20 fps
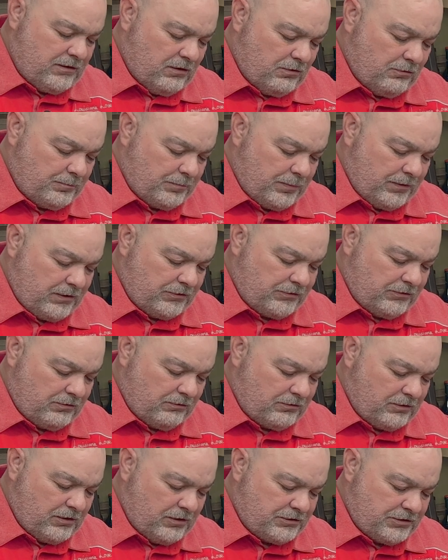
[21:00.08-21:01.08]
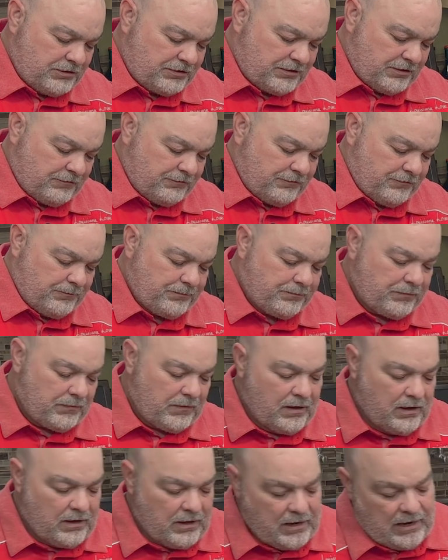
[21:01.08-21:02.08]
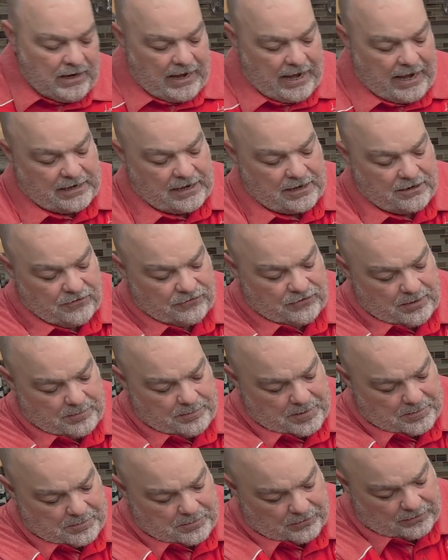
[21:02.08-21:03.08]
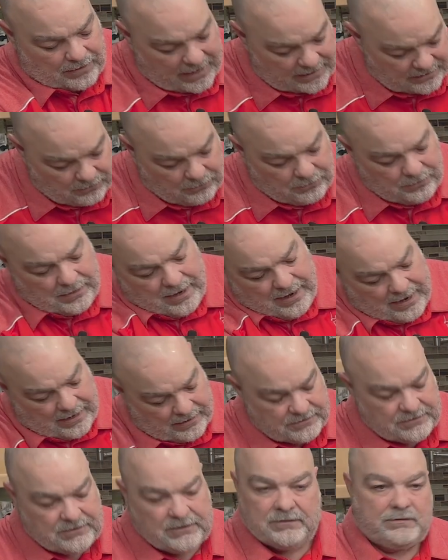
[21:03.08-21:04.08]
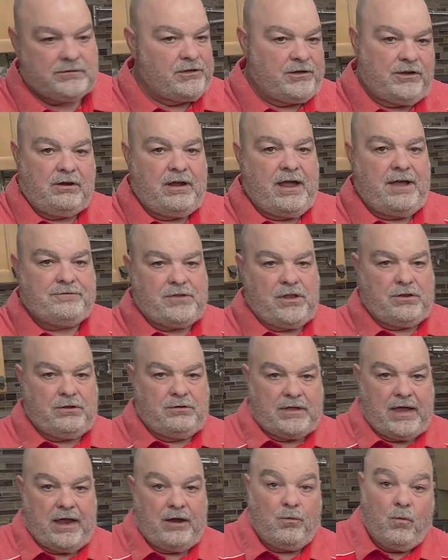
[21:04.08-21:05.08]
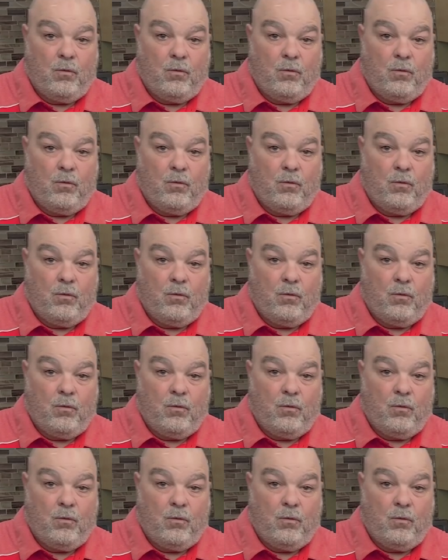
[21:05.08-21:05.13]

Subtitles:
don't, because you're going to cut yourself. And then you see people that do this. You don't have to do that.